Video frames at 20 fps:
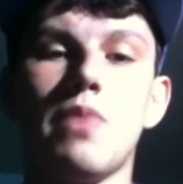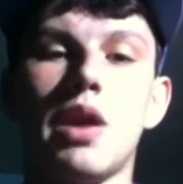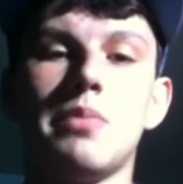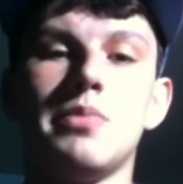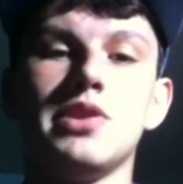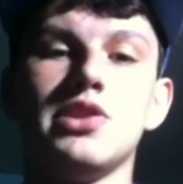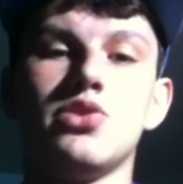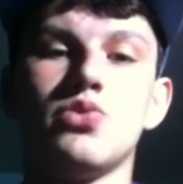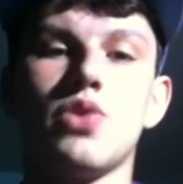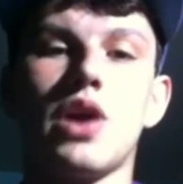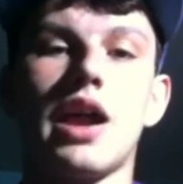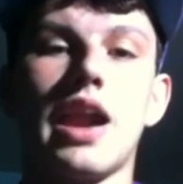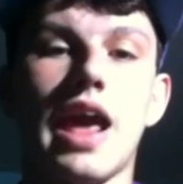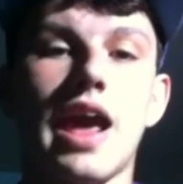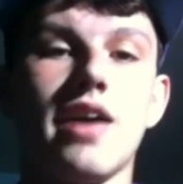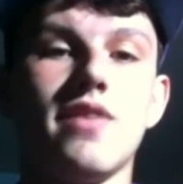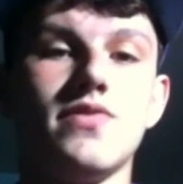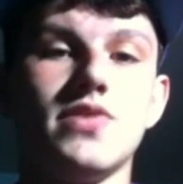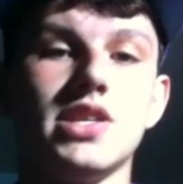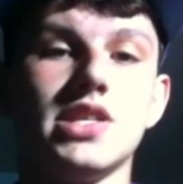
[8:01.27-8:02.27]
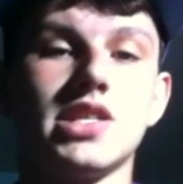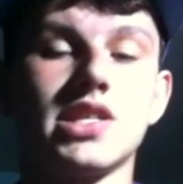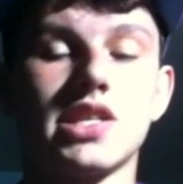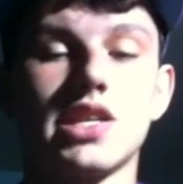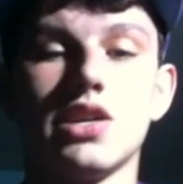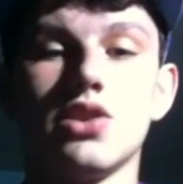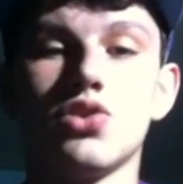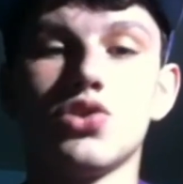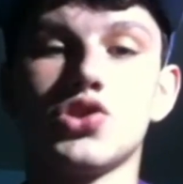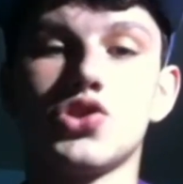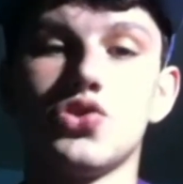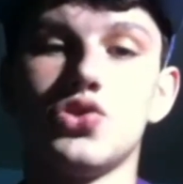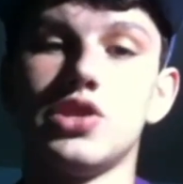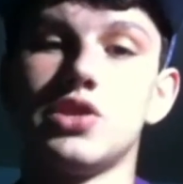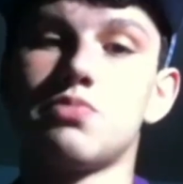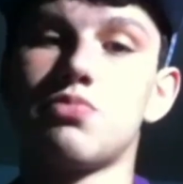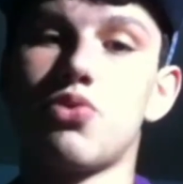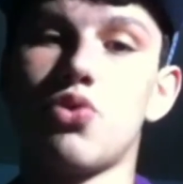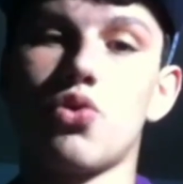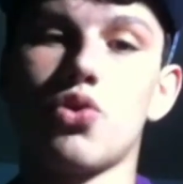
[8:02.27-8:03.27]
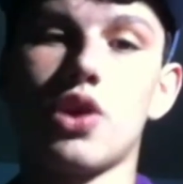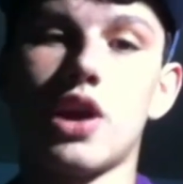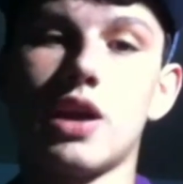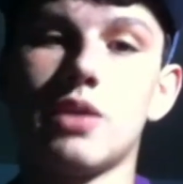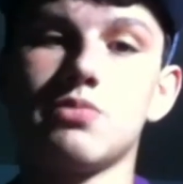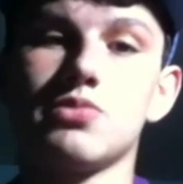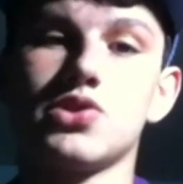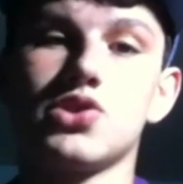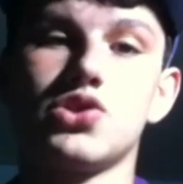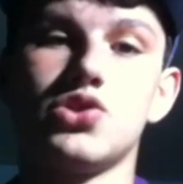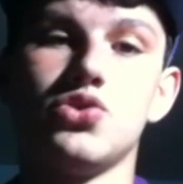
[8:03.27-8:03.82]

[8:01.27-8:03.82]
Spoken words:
maybe do not have these skills or these programs